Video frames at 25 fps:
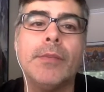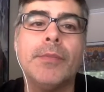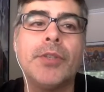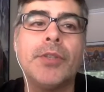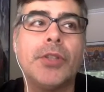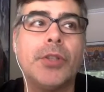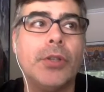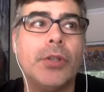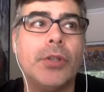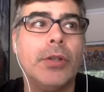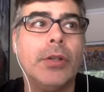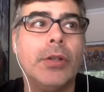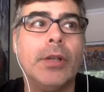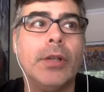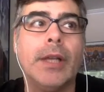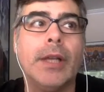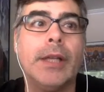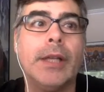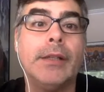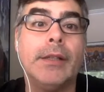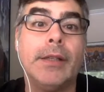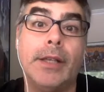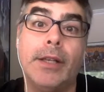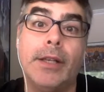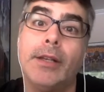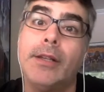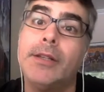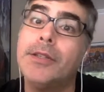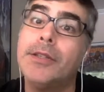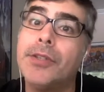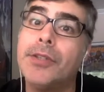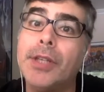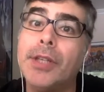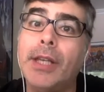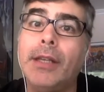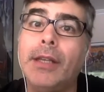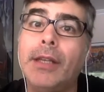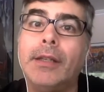obscure, like The
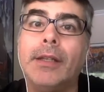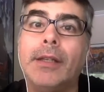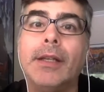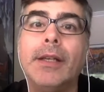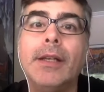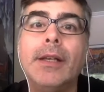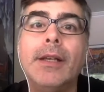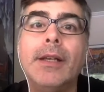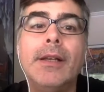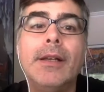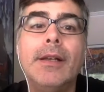Unseen,